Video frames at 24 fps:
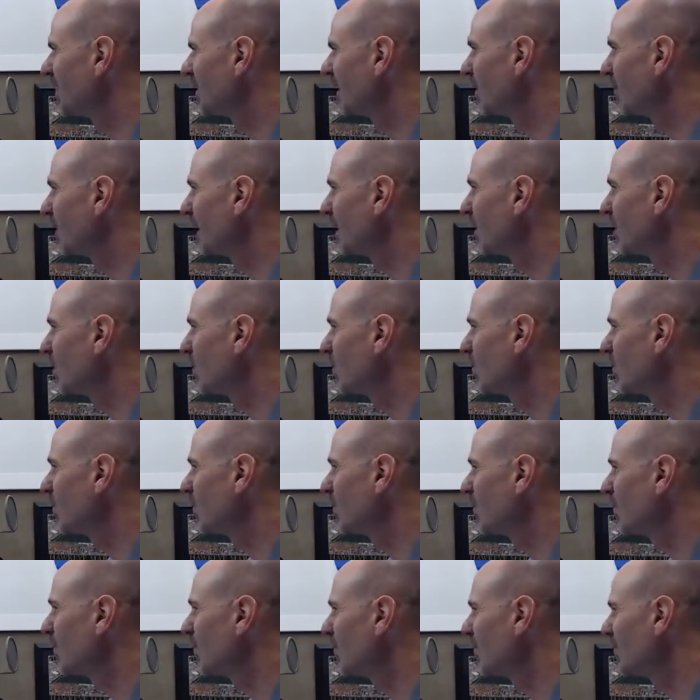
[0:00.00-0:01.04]
And I went,
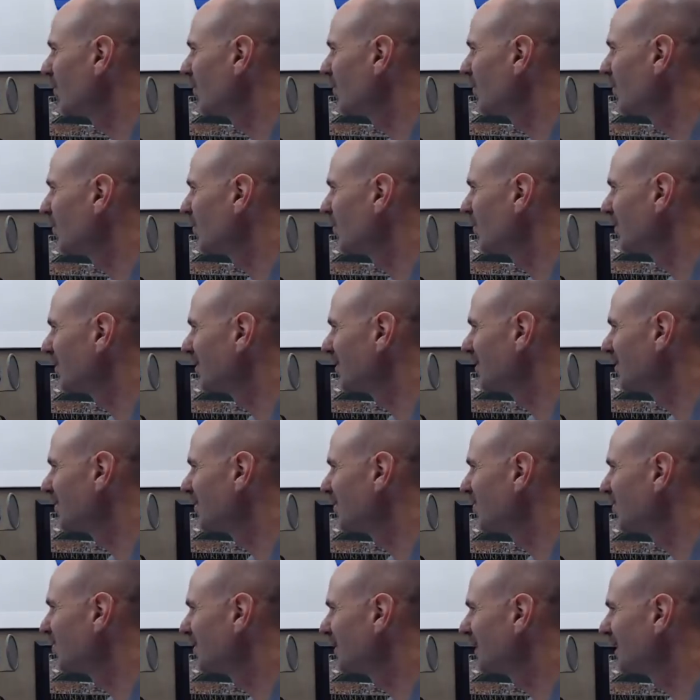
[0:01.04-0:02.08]
ooh,
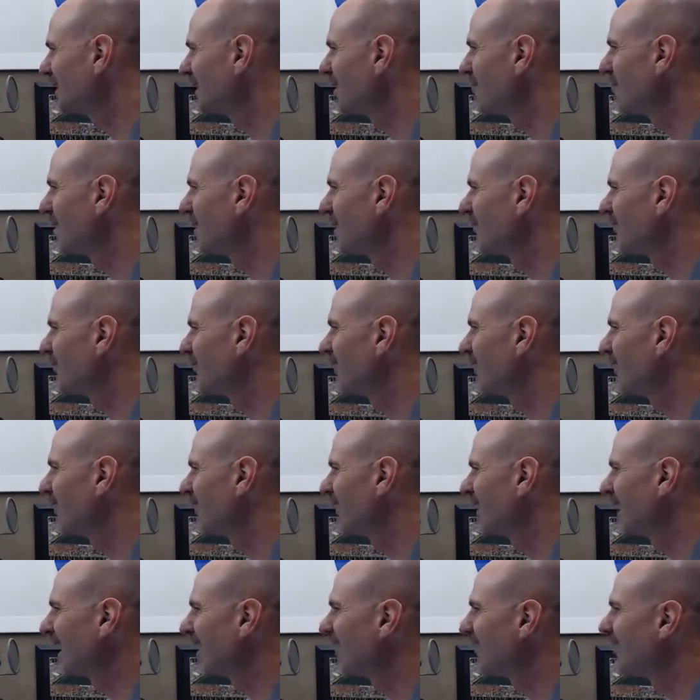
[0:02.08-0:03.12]
Susie, come on, figure
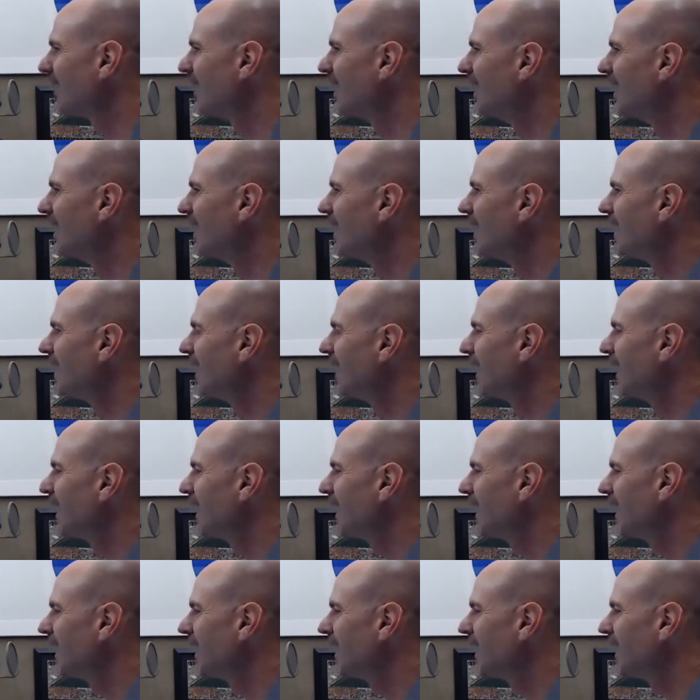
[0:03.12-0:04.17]
it out.
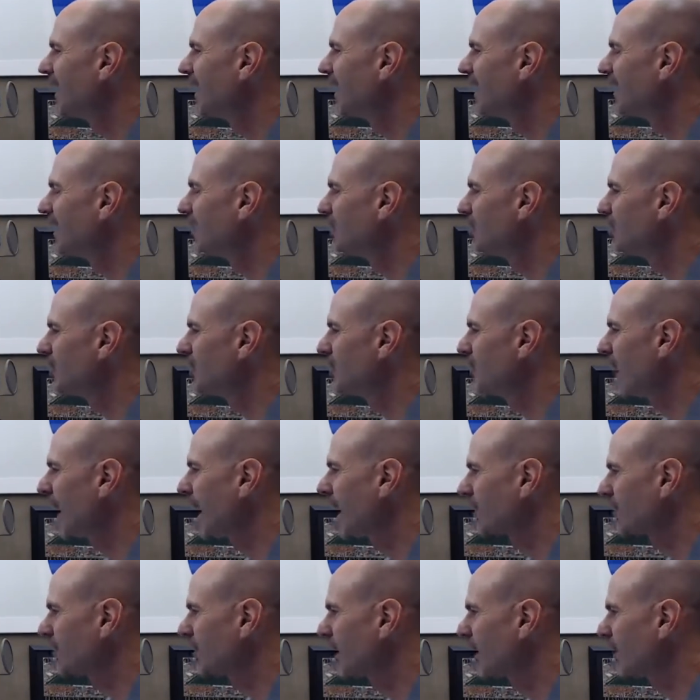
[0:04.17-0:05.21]
And then she
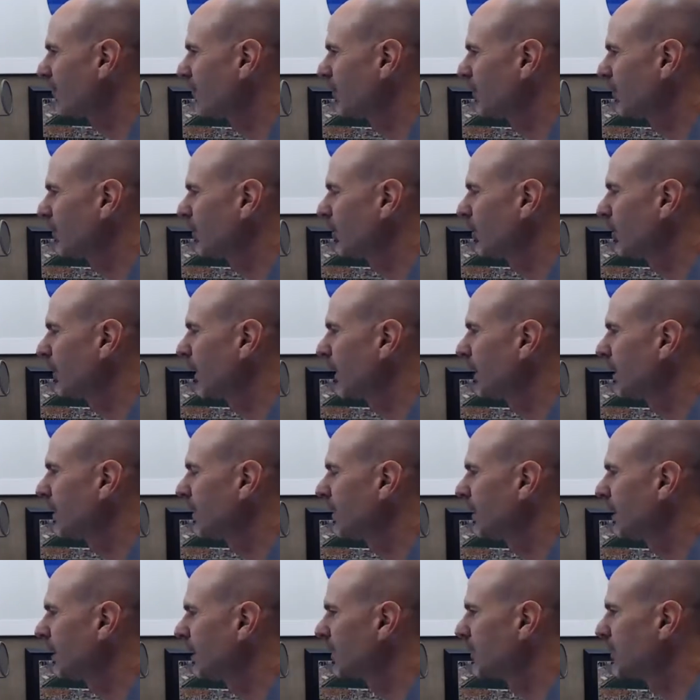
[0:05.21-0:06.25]
backed off a little bit
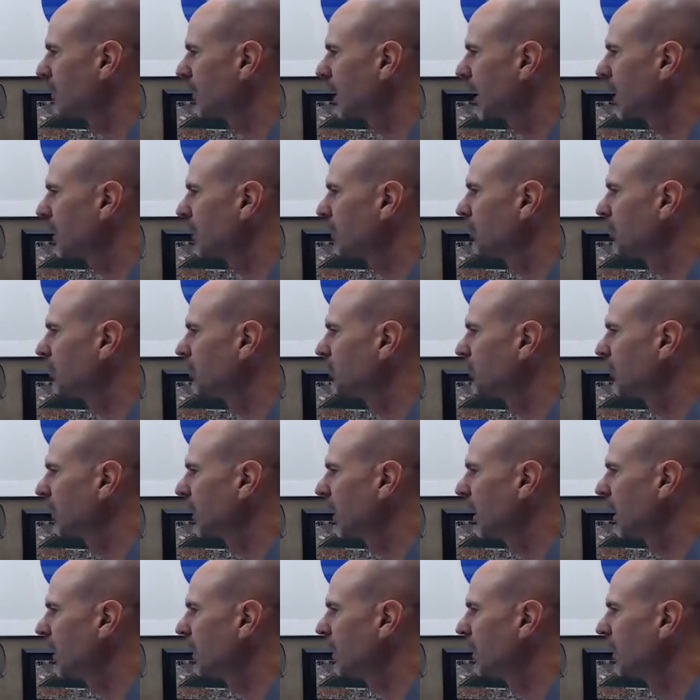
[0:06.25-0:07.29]
and got it loose
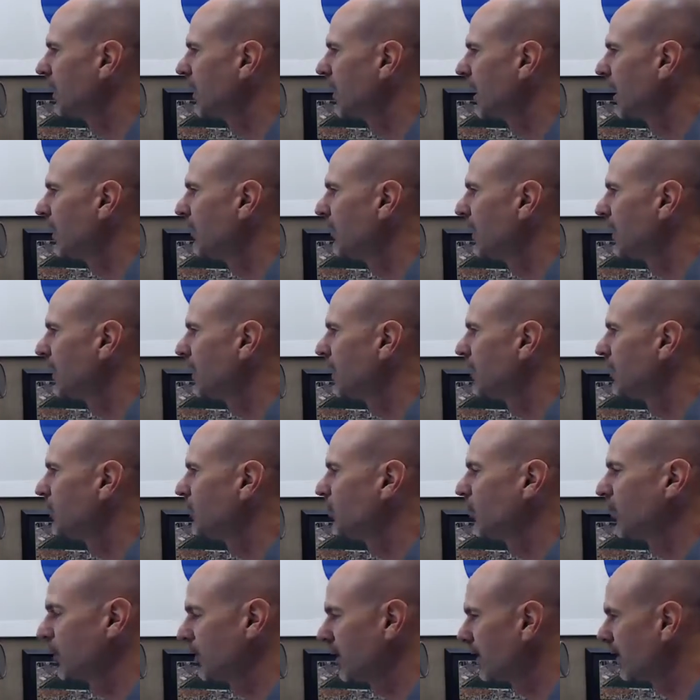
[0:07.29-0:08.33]
again. And then
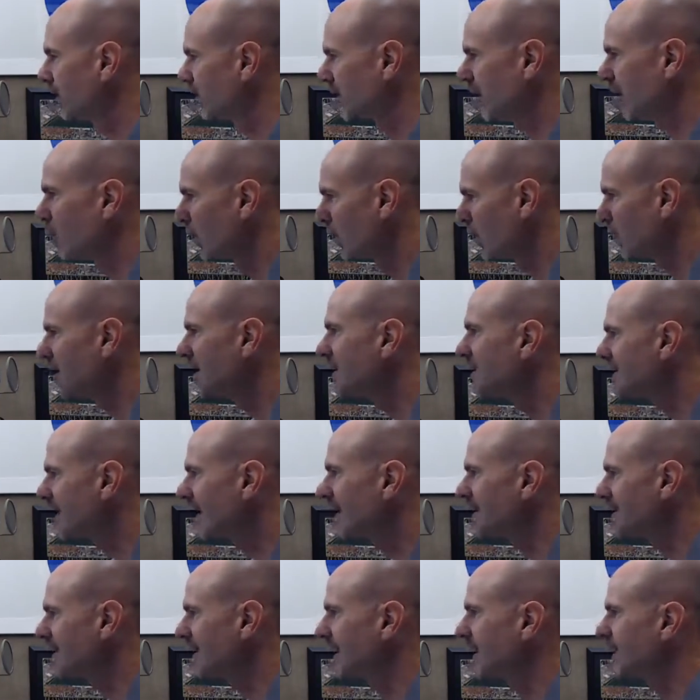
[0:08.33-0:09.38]
within
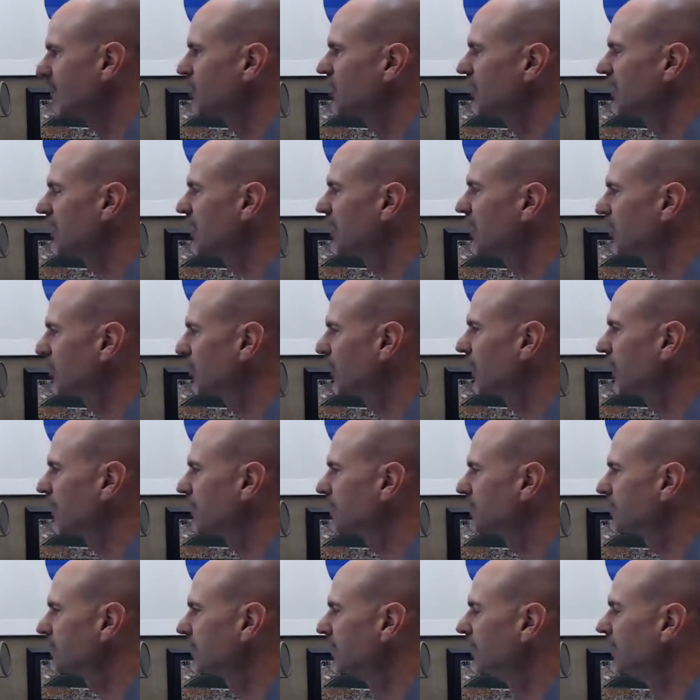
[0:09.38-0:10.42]
10 seconds, she did it
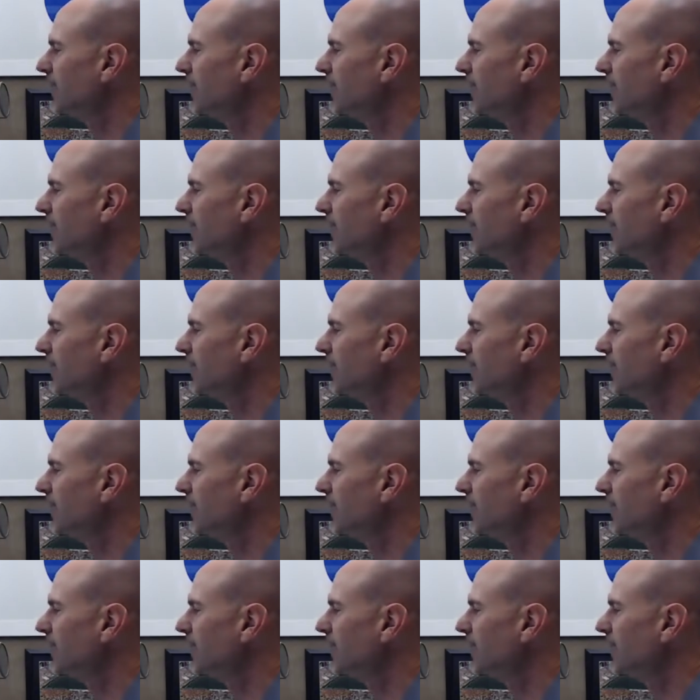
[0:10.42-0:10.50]
twice.